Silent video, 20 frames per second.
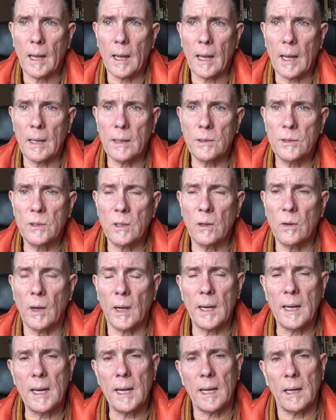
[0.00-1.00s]
And so,
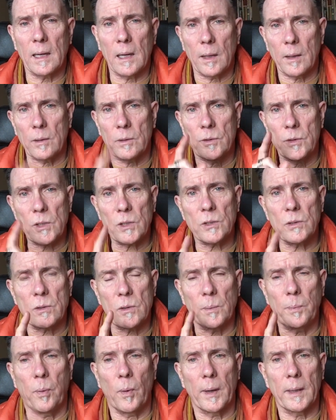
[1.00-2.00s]
again, just
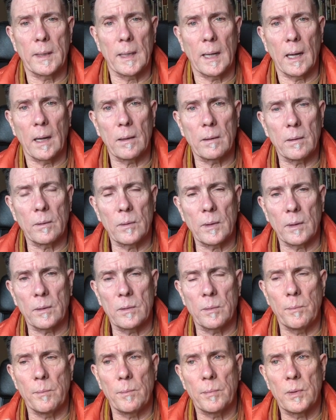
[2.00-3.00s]
to point out that
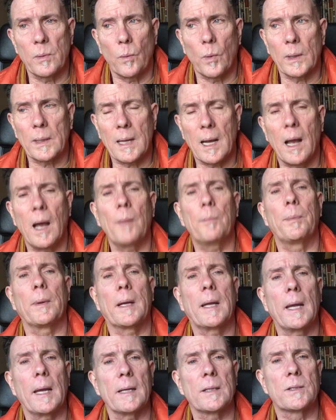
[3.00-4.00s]
what
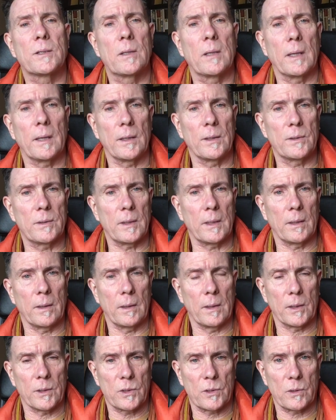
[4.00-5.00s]
complicates things in
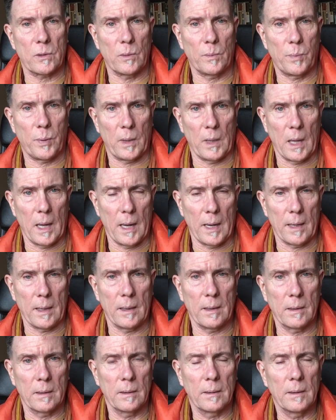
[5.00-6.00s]
this play,
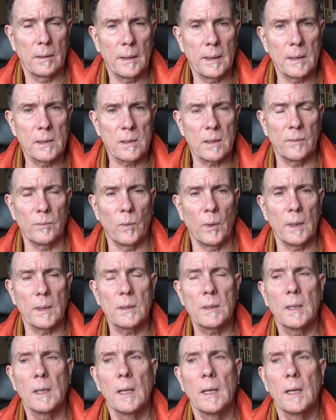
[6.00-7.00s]
in some
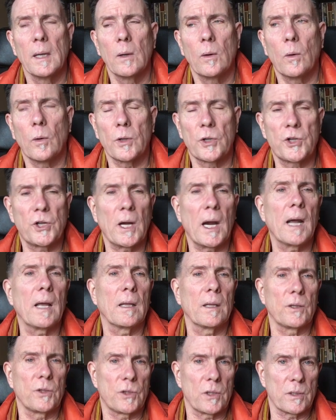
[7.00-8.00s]
ways, what
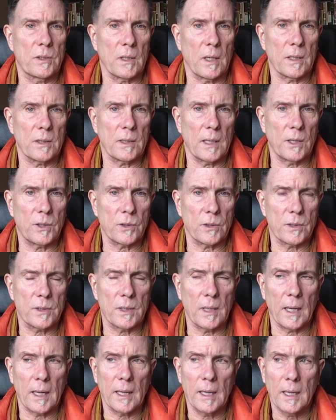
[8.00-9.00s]
challenges us, I should
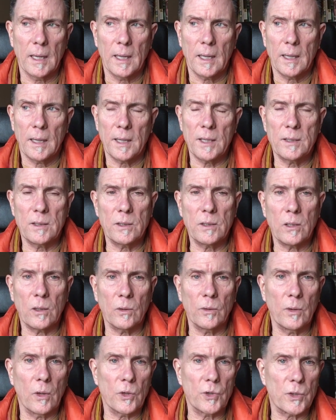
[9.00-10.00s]
say, is this
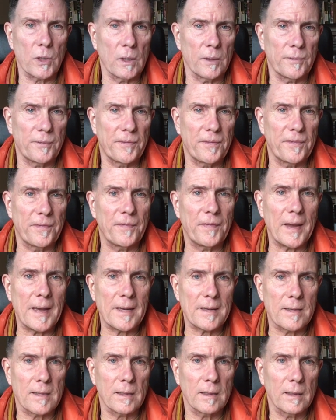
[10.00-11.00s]
whole notion of
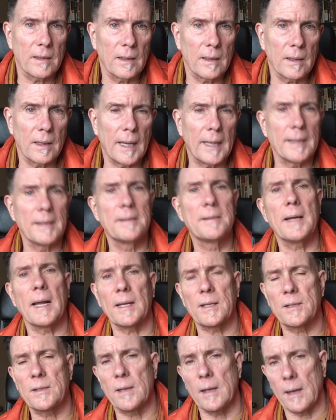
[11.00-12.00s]
fate and
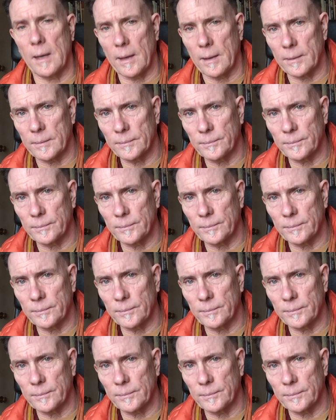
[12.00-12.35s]
destiny.